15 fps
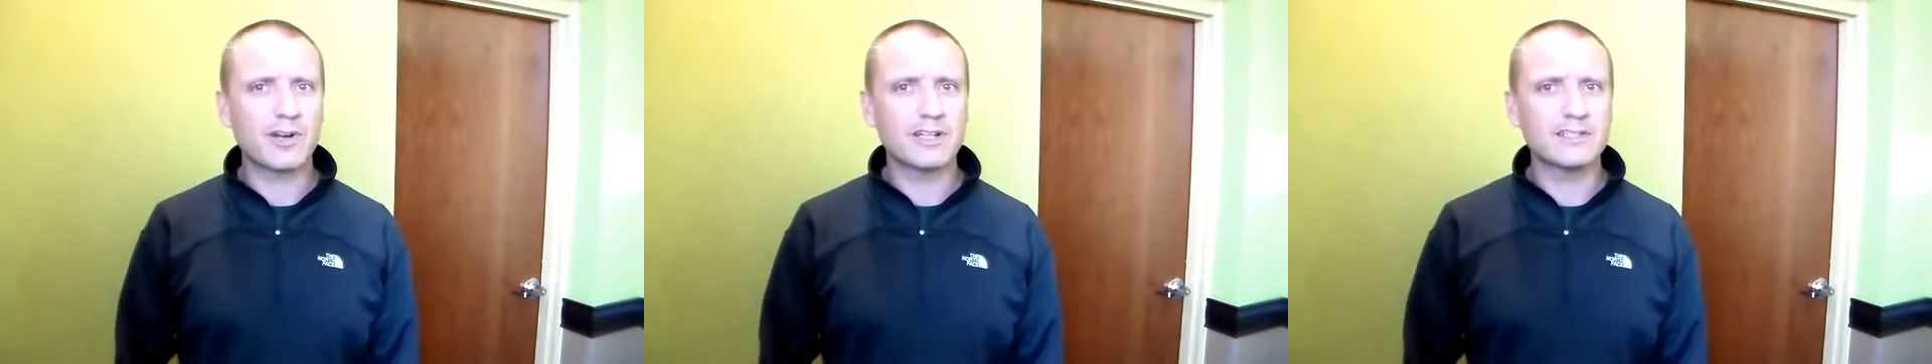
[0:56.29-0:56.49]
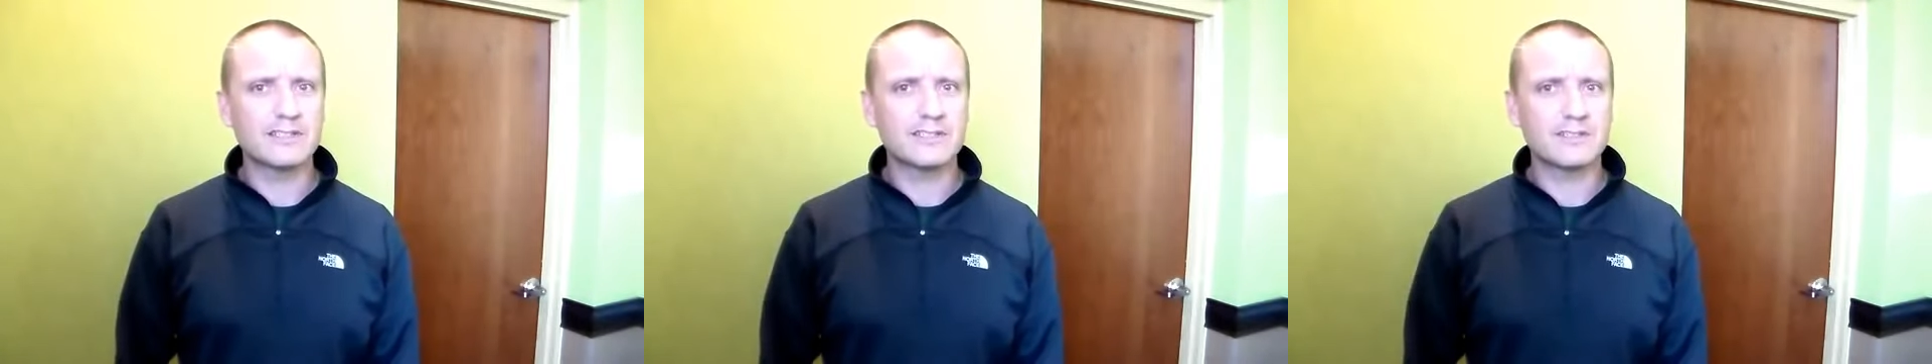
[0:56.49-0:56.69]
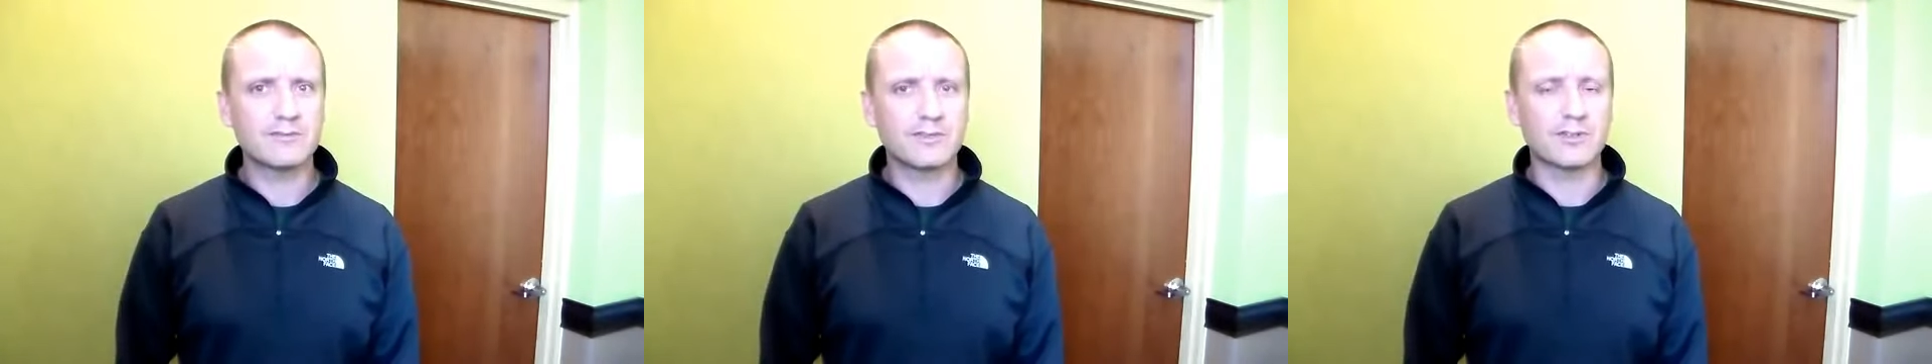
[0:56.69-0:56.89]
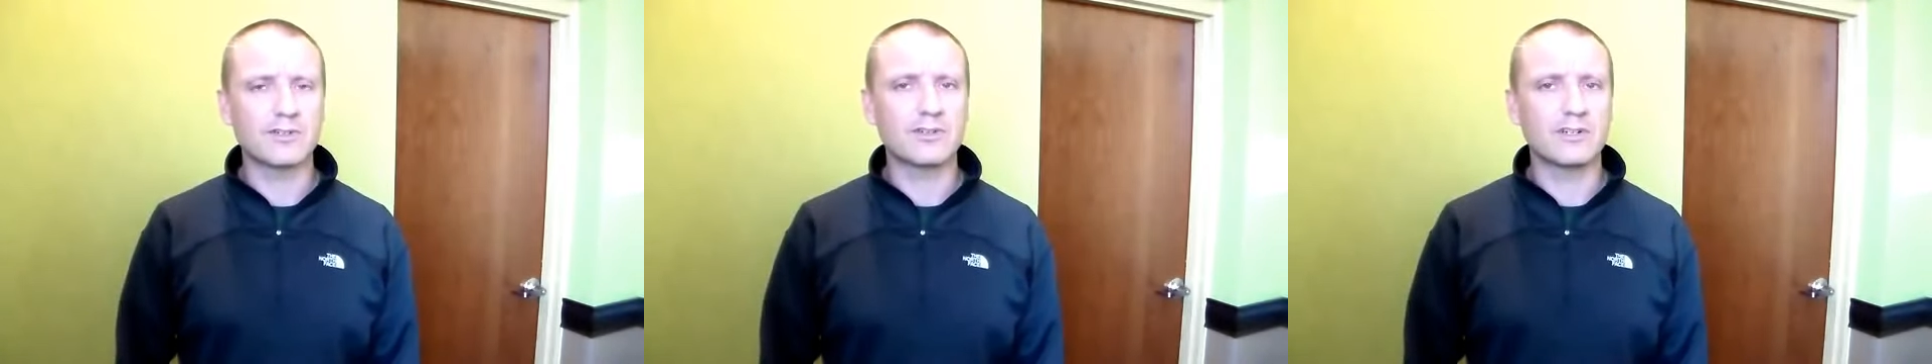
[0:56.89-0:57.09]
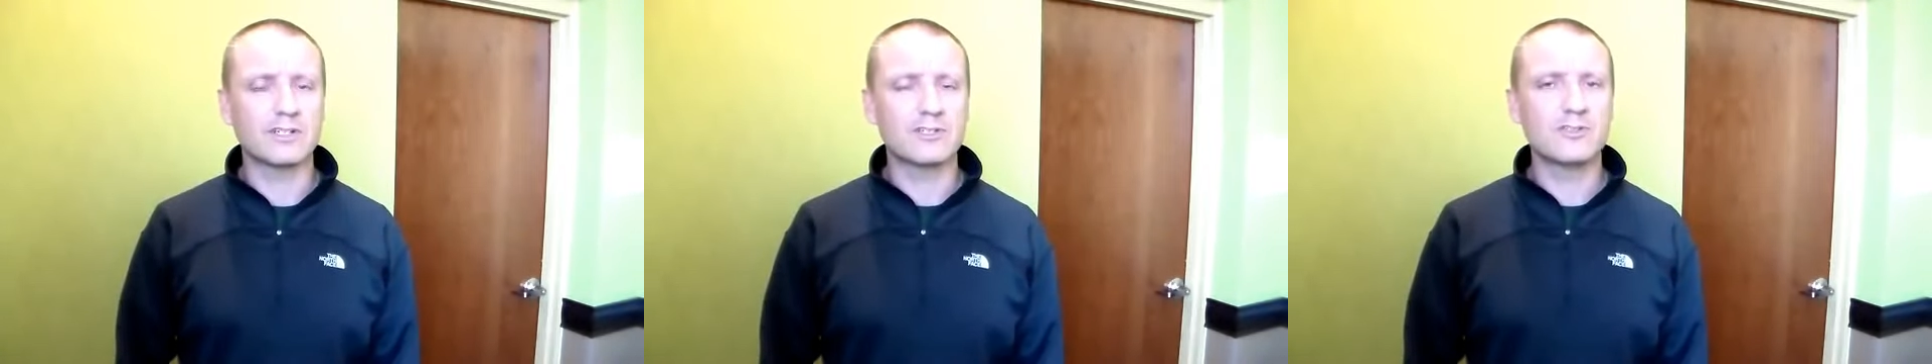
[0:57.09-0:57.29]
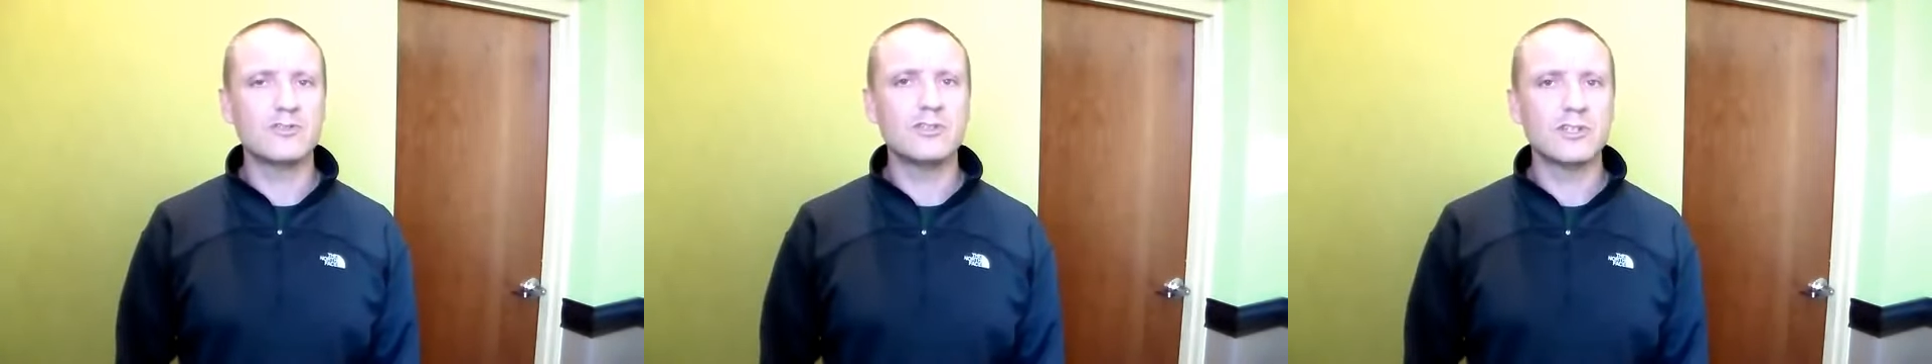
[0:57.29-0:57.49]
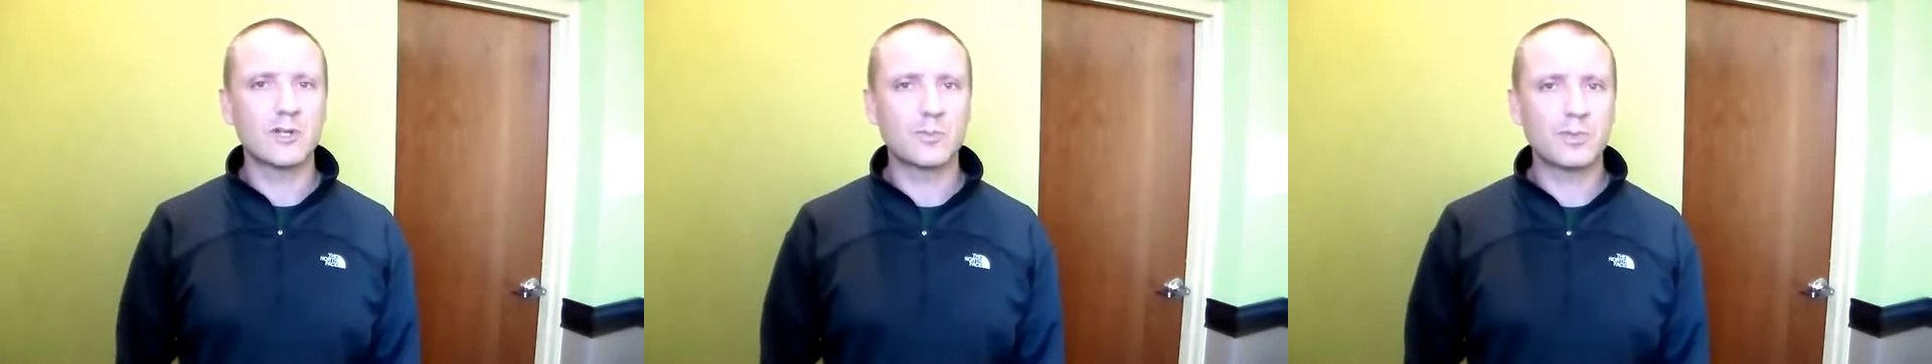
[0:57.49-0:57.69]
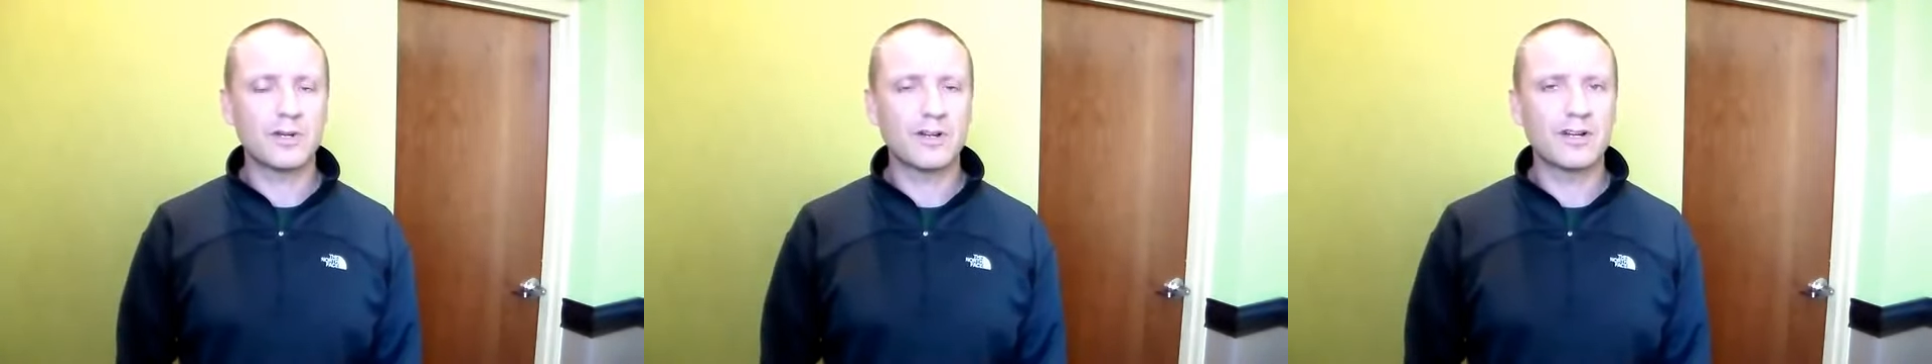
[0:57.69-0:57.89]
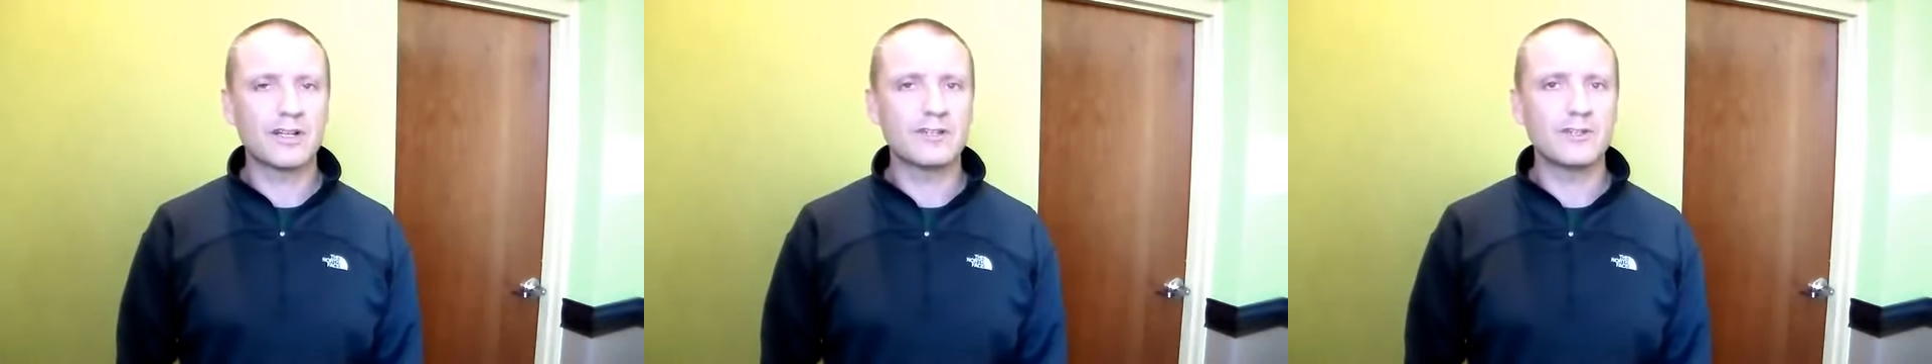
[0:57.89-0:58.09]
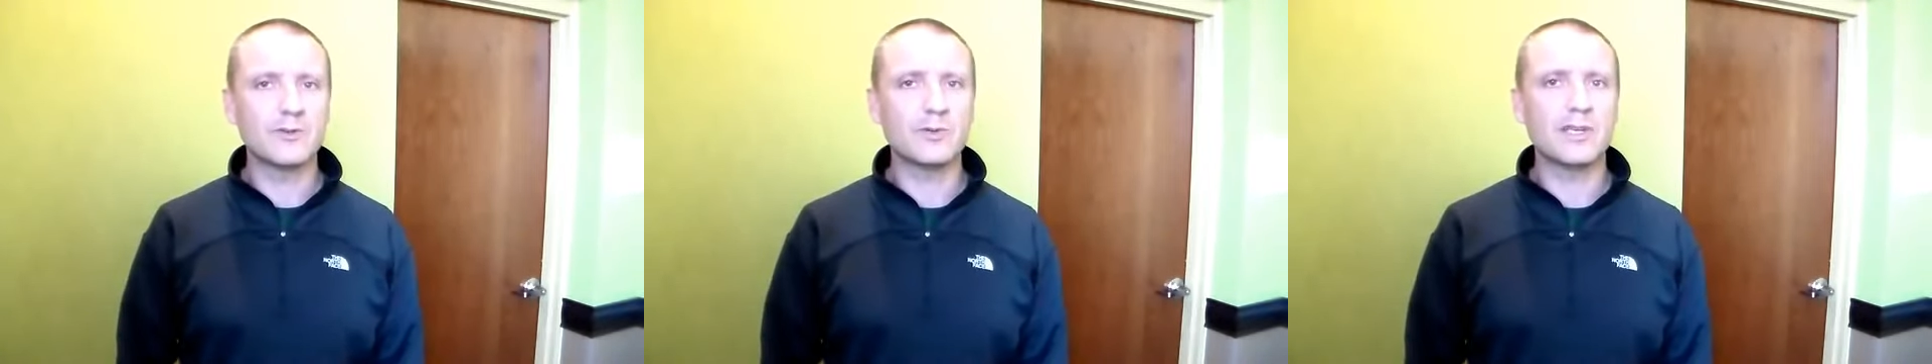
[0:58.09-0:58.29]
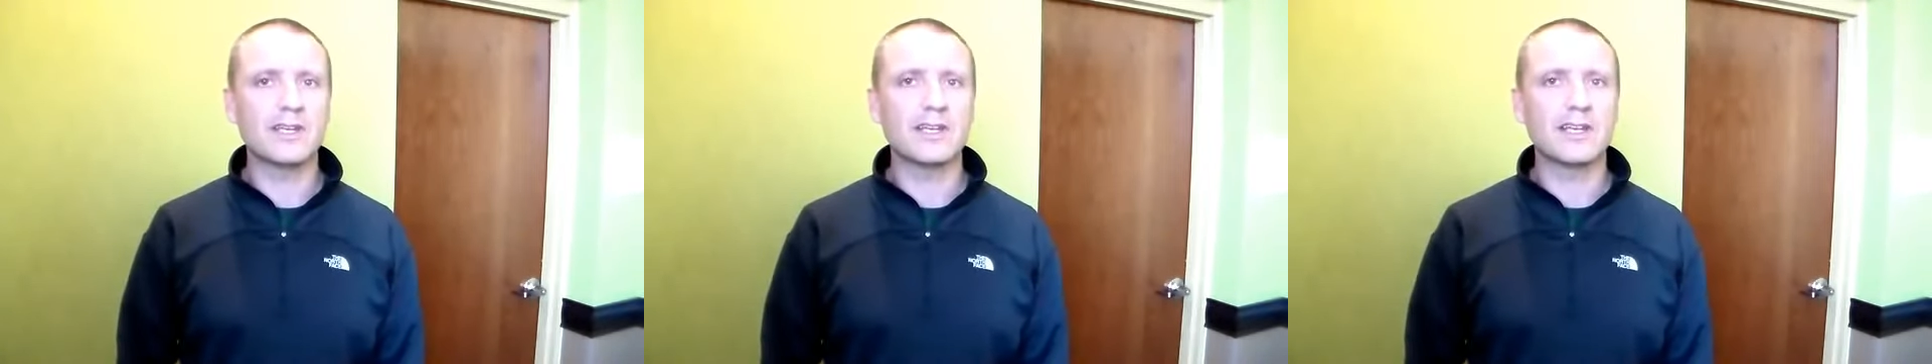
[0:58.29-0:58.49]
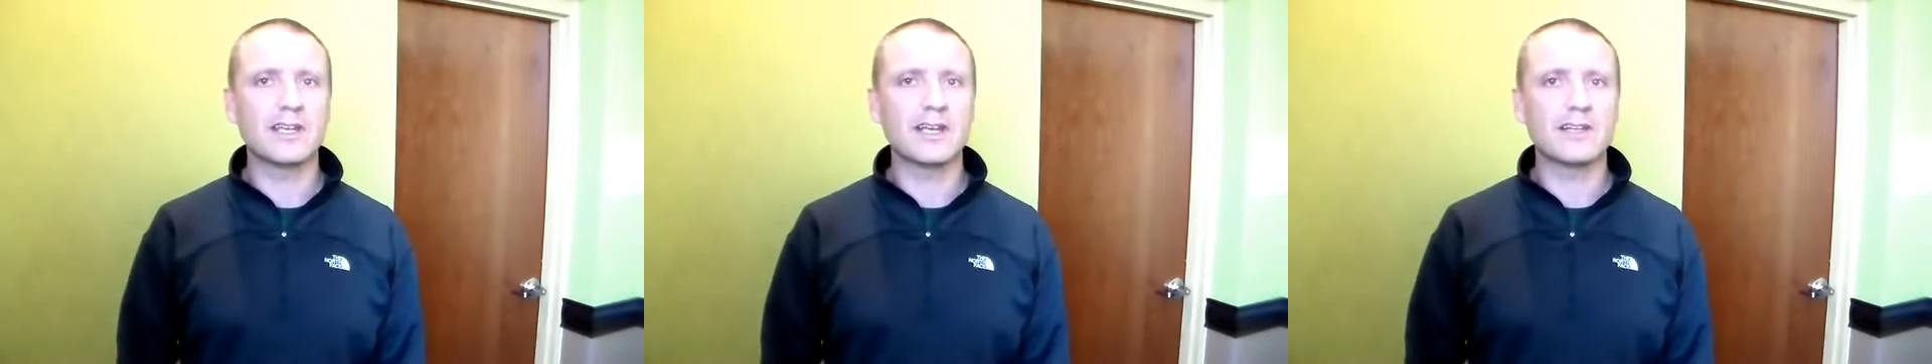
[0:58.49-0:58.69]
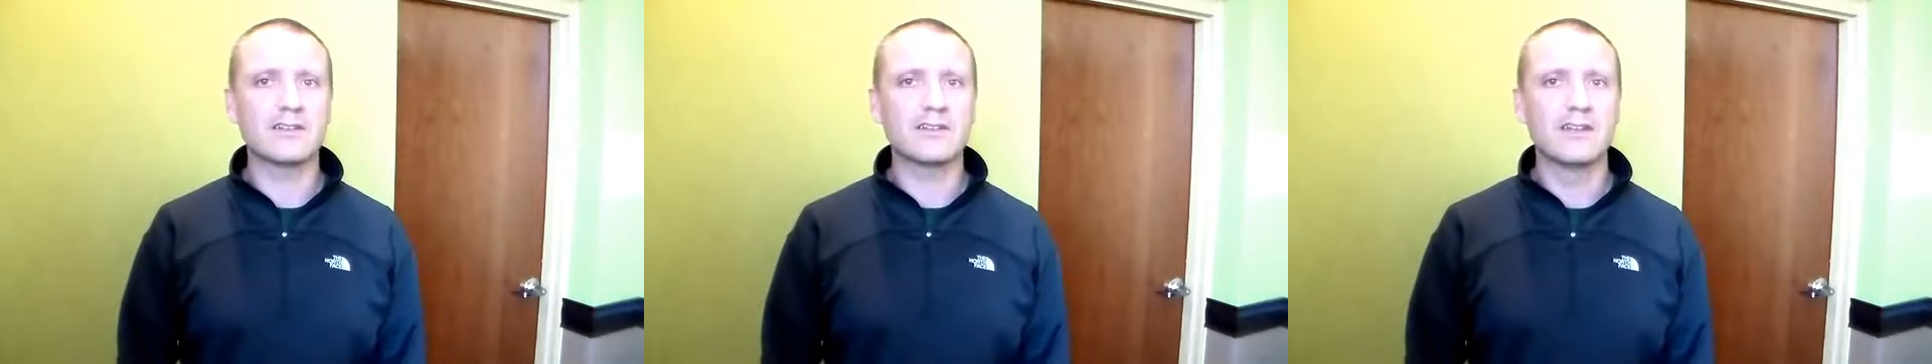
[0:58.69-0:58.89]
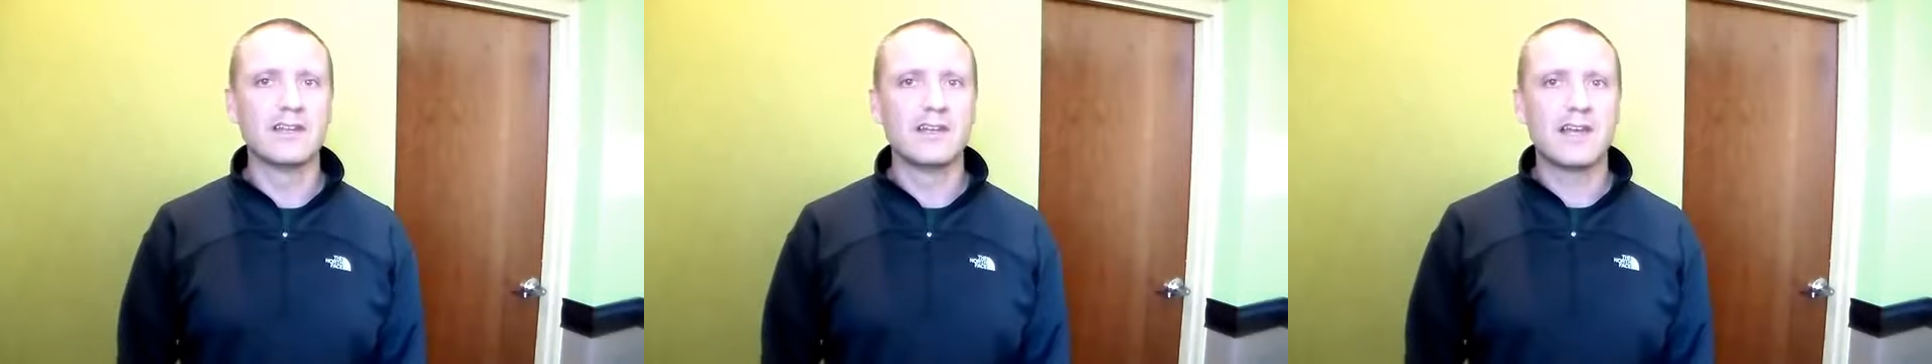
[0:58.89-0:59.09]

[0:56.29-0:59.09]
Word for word: price that for a two-year period that we can get